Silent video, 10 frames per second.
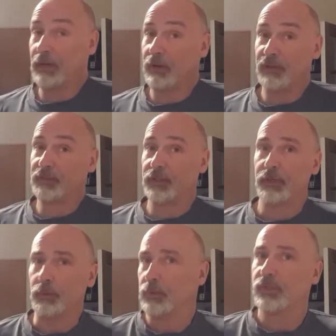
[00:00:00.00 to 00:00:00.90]
gonna have to
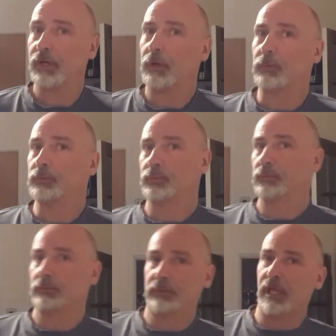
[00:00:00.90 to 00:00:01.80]
do. So
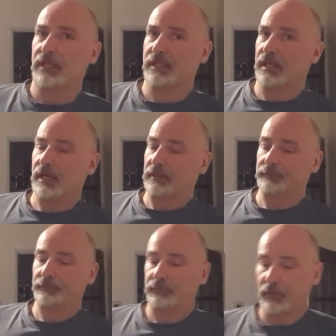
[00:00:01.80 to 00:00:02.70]
that's
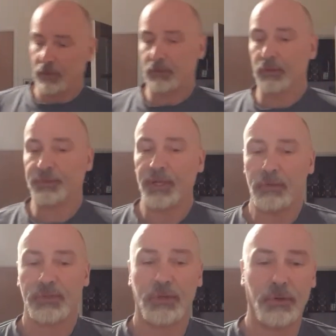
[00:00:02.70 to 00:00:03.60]
that. Nothing
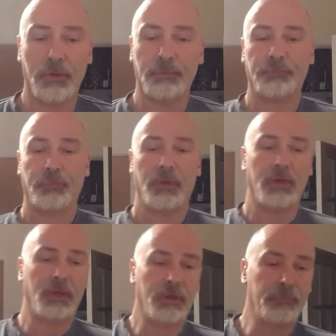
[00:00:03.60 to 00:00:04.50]
else going on.
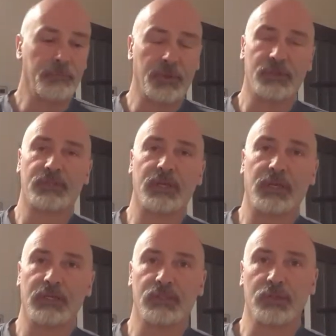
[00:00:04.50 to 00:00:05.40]
As I
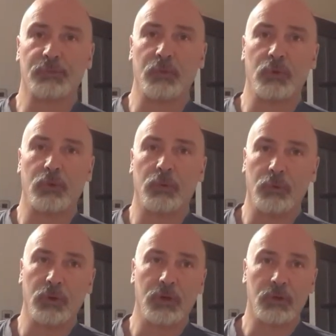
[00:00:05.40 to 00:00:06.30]
say, it's just been work,
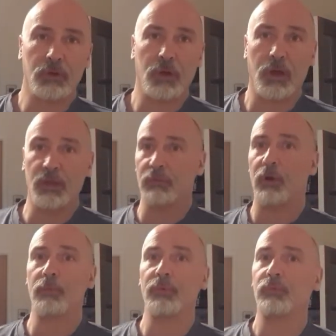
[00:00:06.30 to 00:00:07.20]
work, work. At the
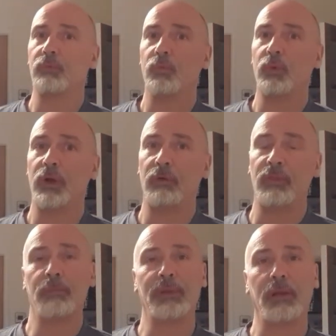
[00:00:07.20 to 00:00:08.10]
moment, we're
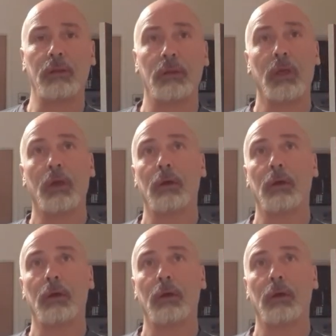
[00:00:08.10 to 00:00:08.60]
in the middle